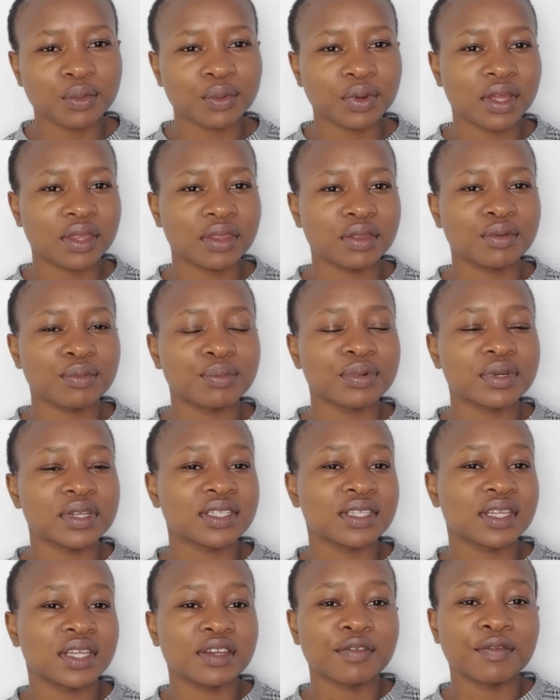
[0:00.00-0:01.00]
where they
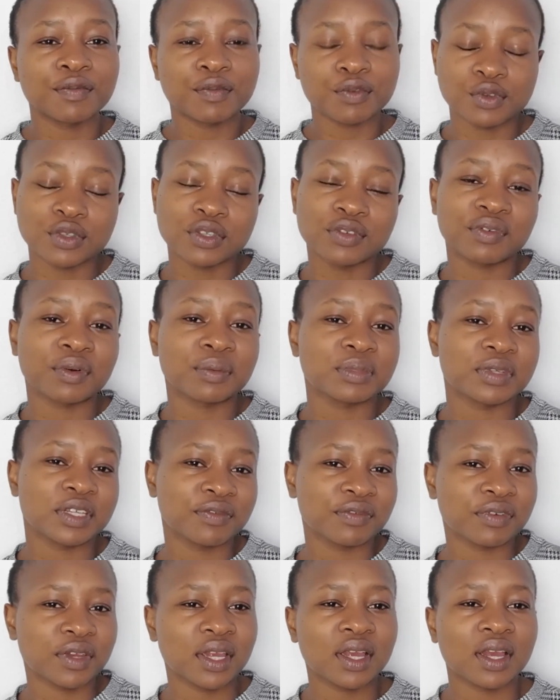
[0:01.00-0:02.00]
present foods from
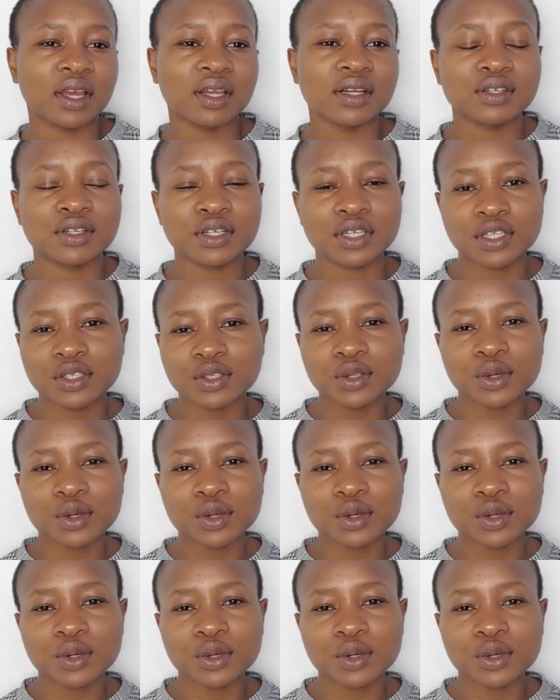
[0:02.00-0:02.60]
different countries.